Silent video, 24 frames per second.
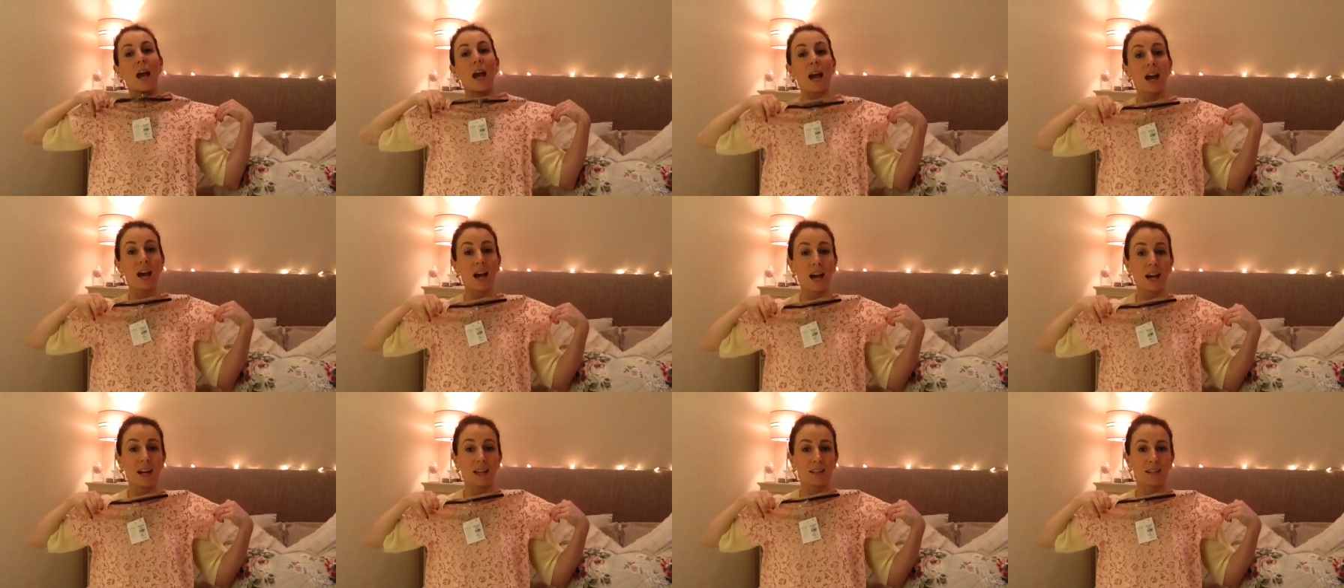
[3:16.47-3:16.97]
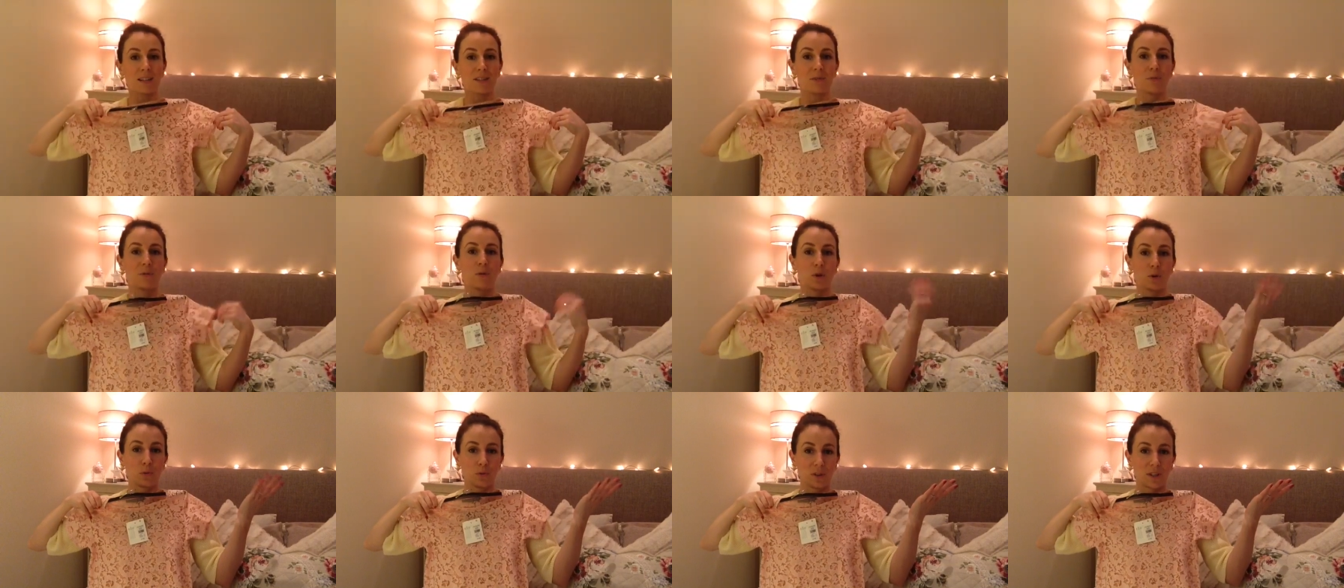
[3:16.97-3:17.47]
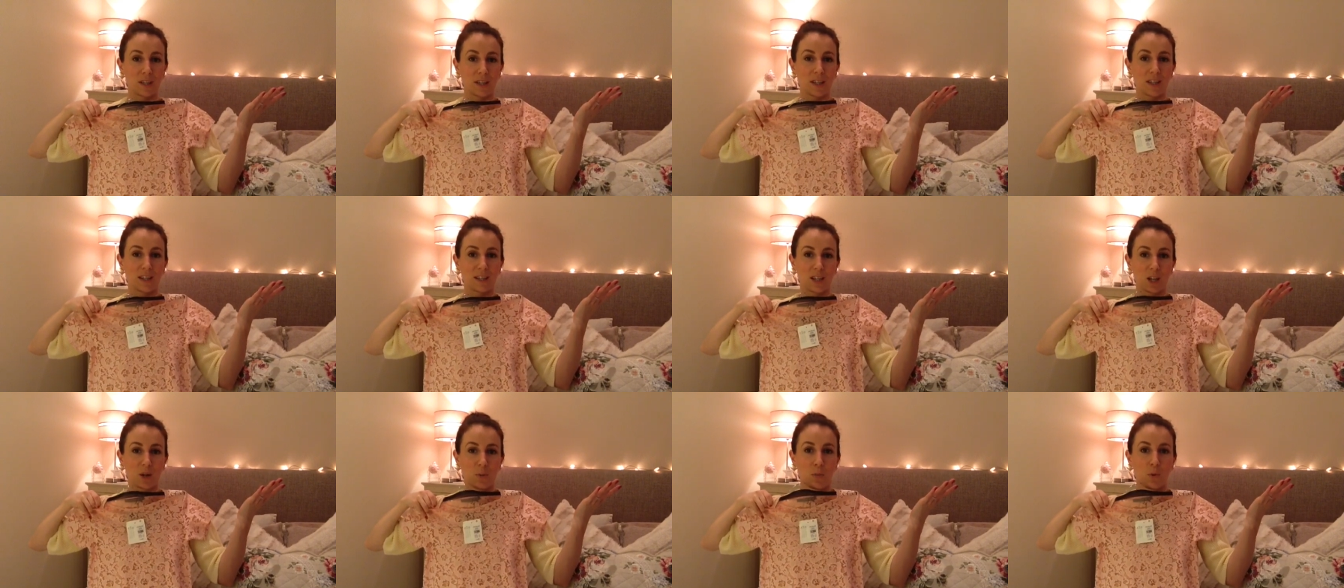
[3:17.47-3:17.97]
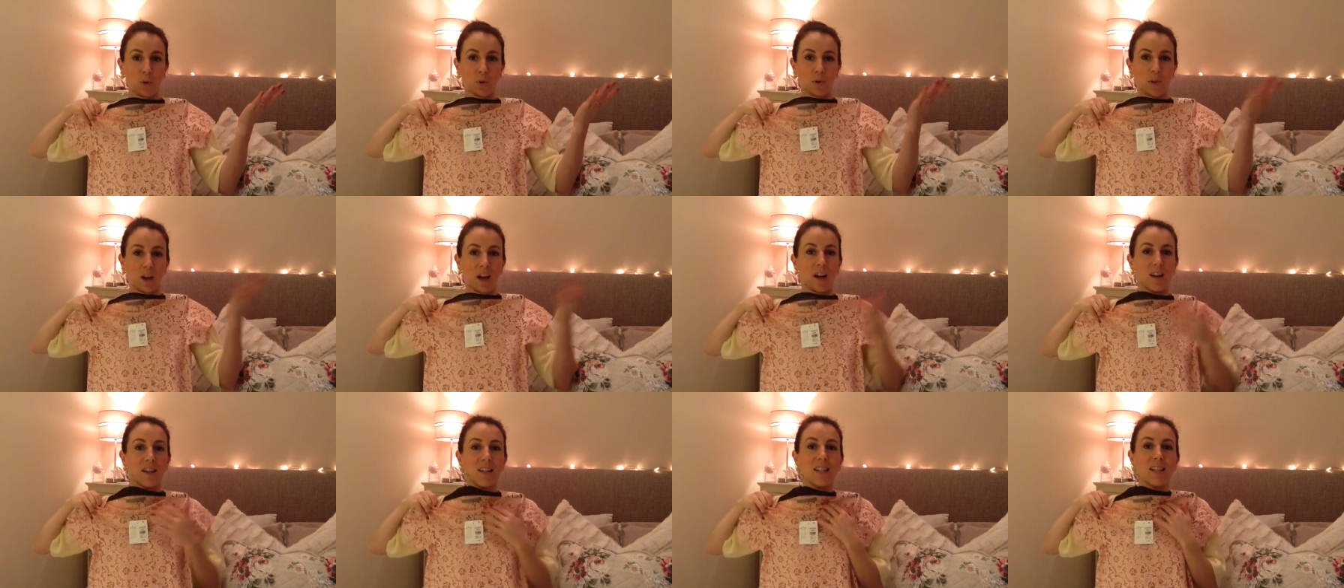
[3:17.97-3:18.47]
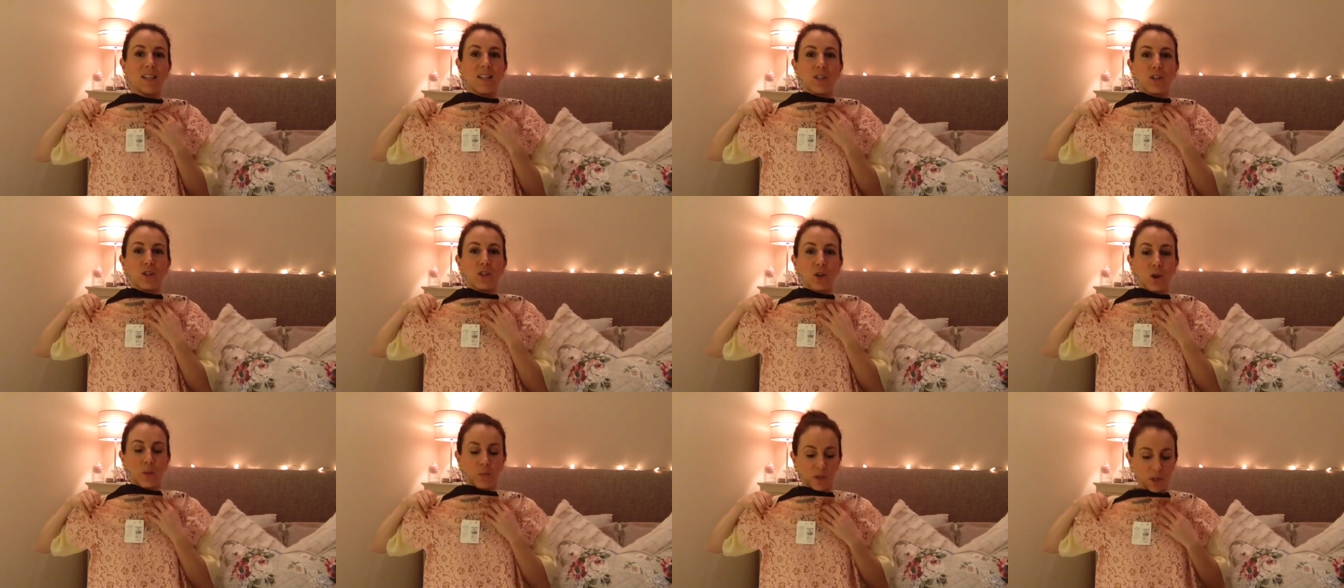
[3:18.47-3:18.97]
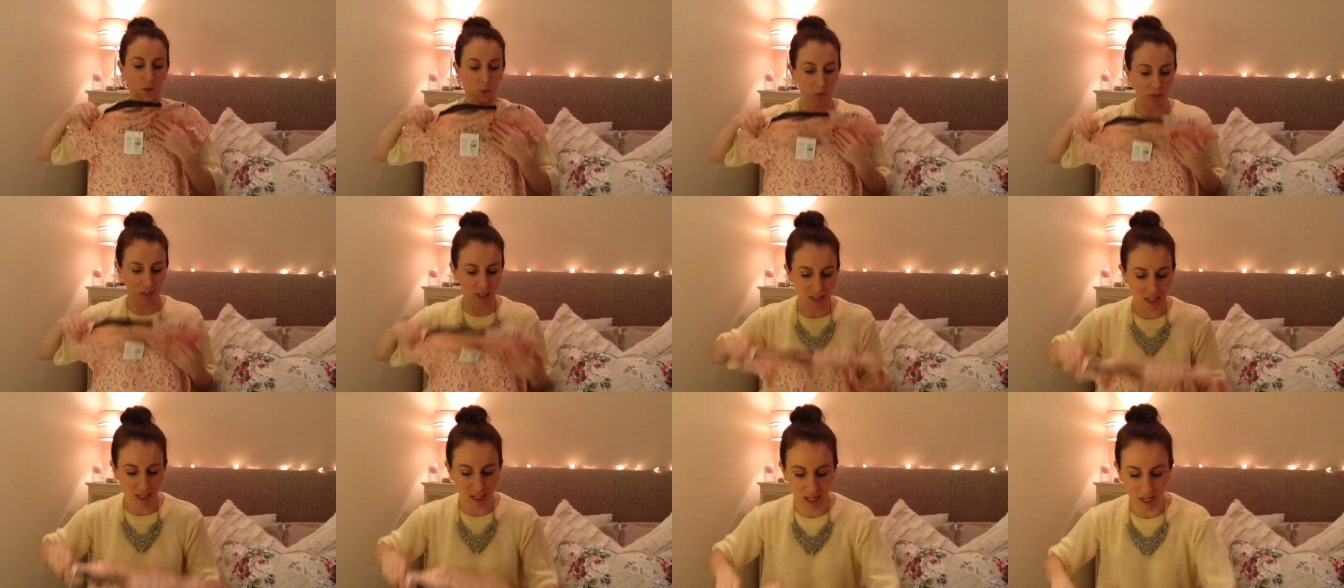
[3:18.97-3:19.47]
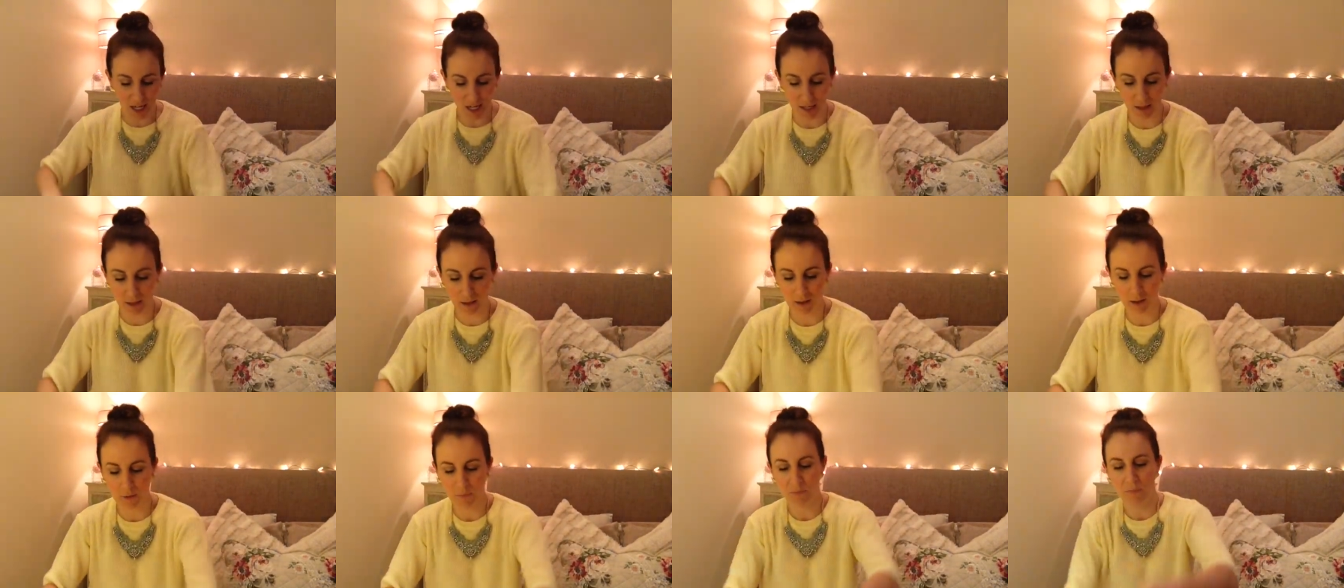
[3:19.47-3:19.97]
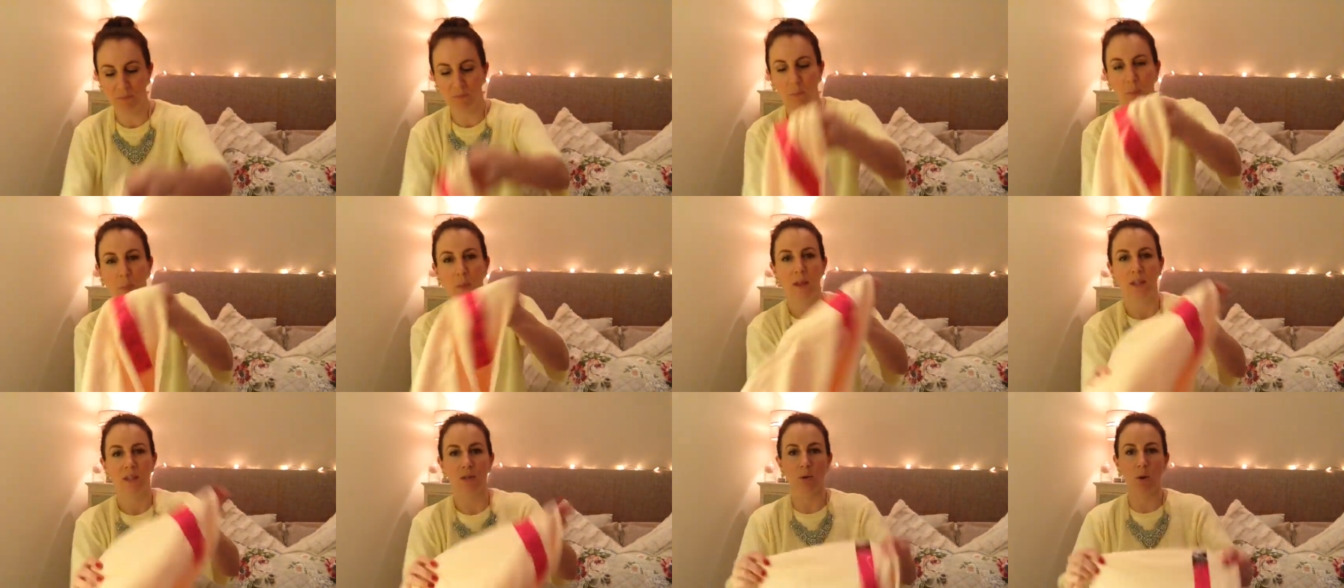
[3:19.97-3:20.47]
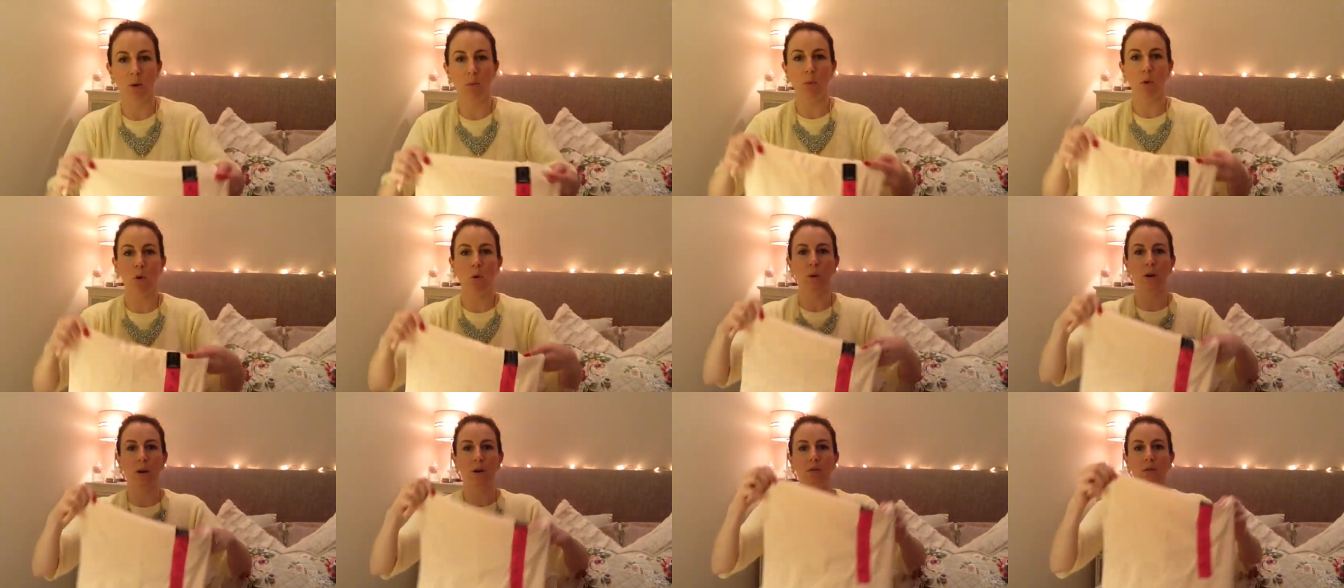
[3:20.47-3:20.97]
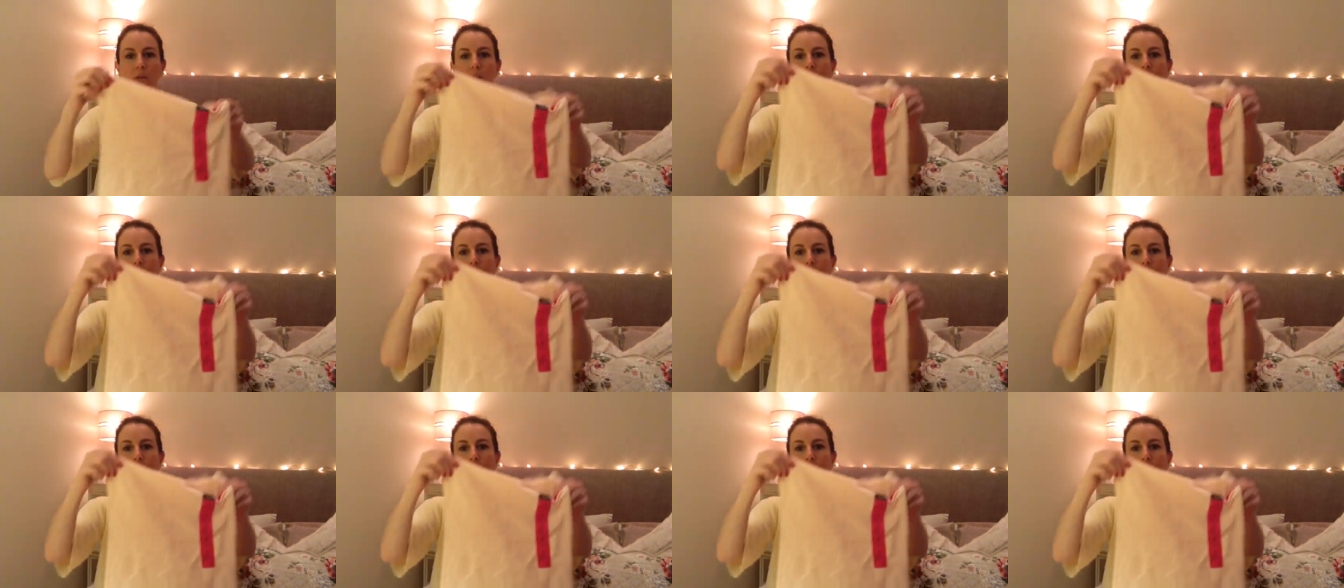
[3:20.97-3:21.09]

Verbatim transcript: And obviously because I bought that, I needed a top to go underneath. So I bought one of